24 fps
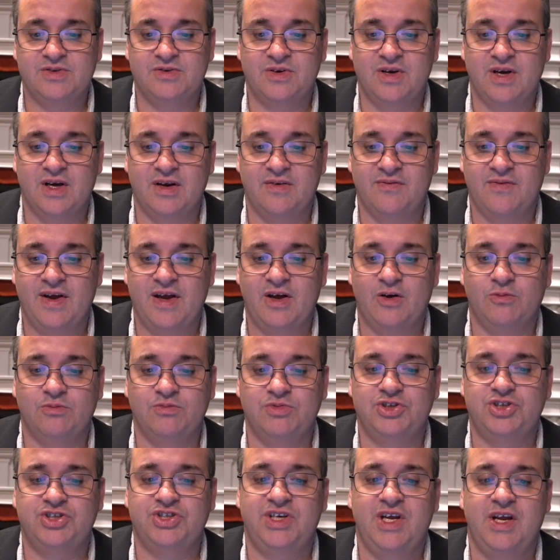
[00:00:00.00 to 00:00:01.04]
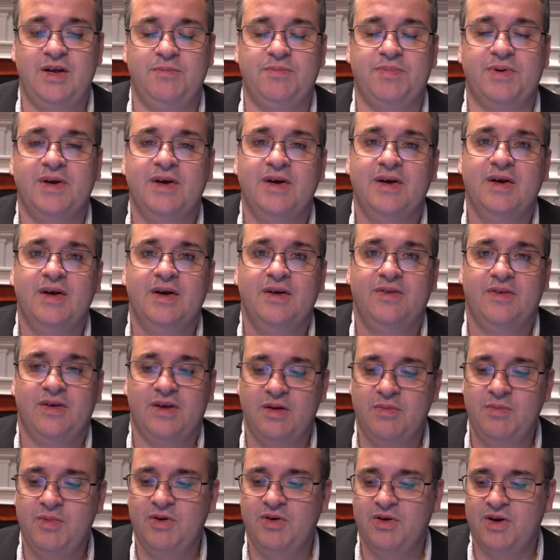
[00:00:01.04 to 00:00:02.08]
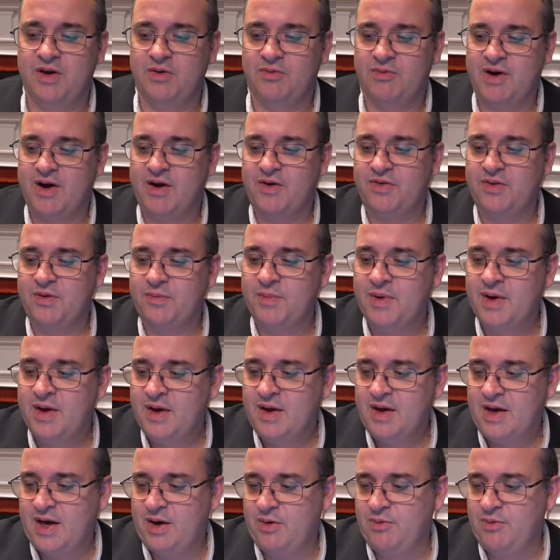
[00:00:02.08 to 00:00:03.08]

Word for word: who kind of help shape the community around them. I